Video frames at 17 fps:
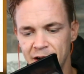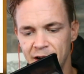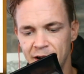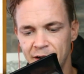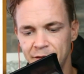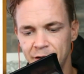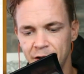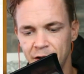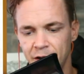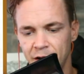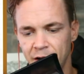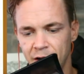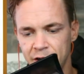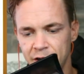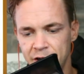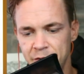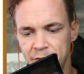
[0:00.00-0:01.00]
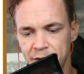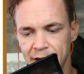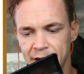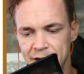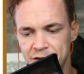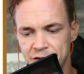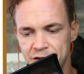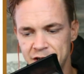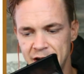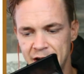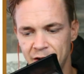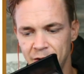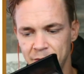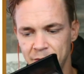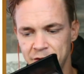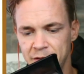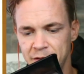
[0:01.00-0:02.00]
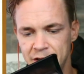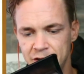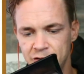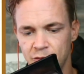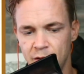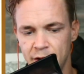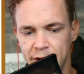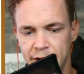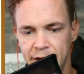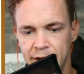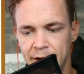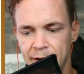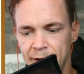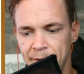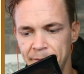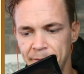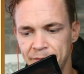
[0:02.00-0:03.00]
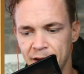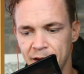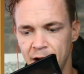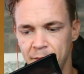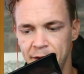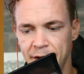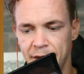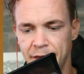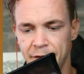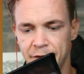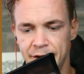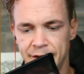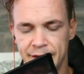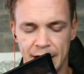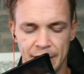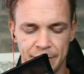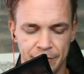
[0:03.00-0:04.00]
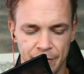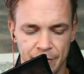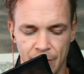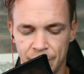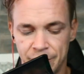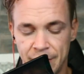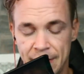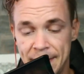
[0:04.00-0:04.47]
of a accumulation channel between 20 and $30,000.